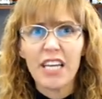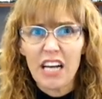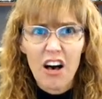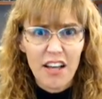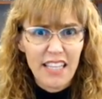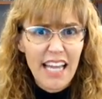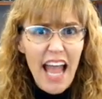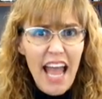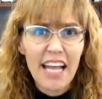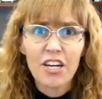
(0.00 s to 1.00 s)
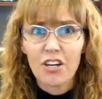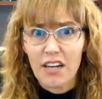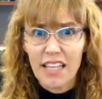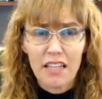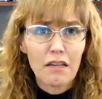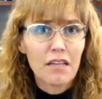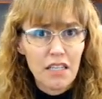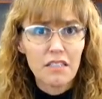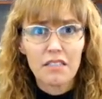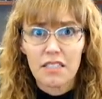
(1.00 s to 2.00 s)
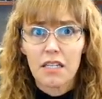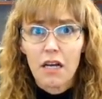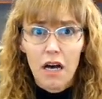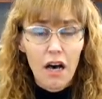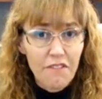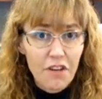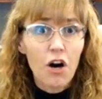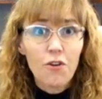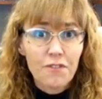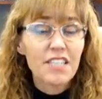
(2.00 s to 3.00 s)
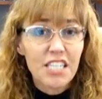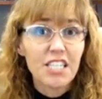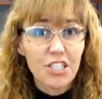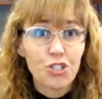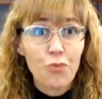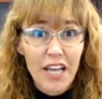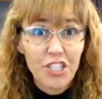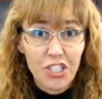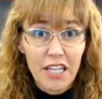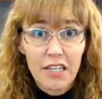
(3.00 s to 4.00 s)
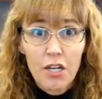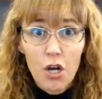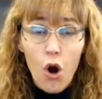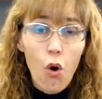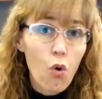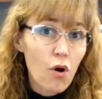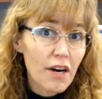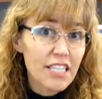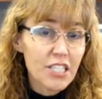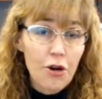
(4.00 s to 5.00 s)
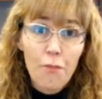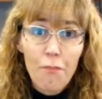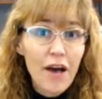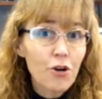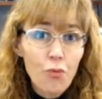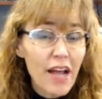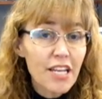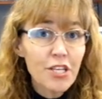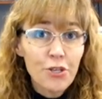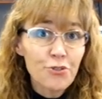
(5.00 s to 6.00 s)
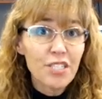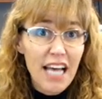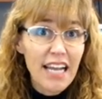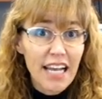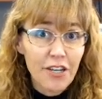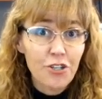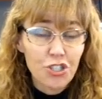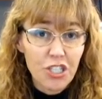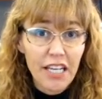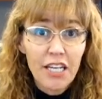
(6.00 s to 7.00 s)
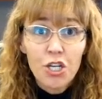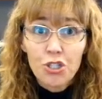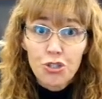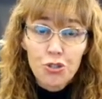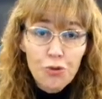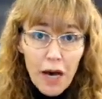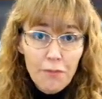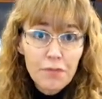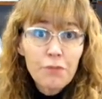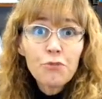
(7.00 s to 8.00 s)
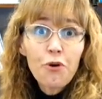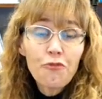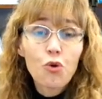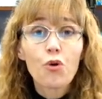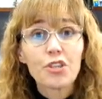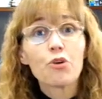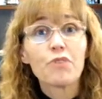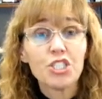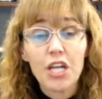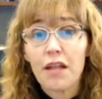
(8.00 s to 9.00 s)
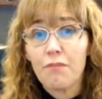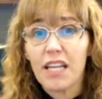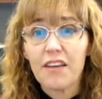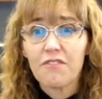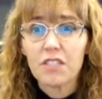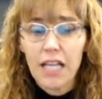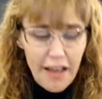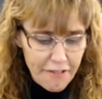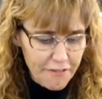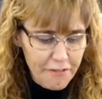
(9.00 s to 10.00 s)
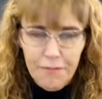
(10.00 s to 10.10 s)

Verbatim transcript: on the anger and the guilt of over this situation? Or is there a better way to use that energy to help them move toward their rich and meaningful life?